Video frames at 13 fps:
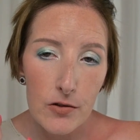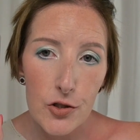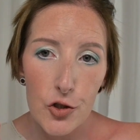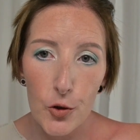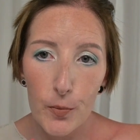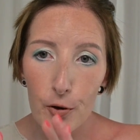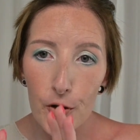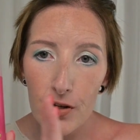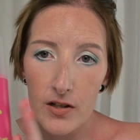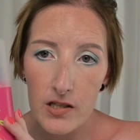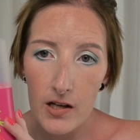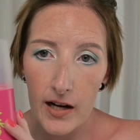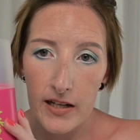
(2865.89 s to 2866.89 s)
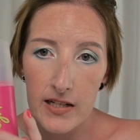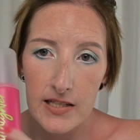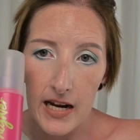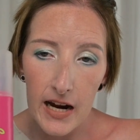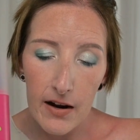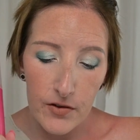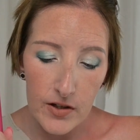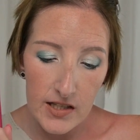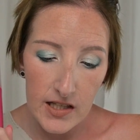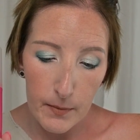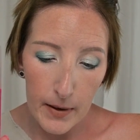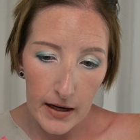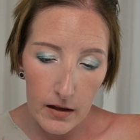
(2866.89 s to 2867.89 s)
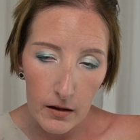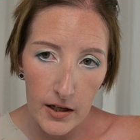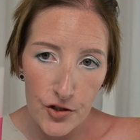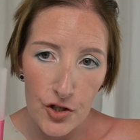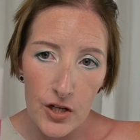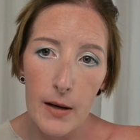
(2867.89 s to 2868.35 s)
super excited to have this in my collection.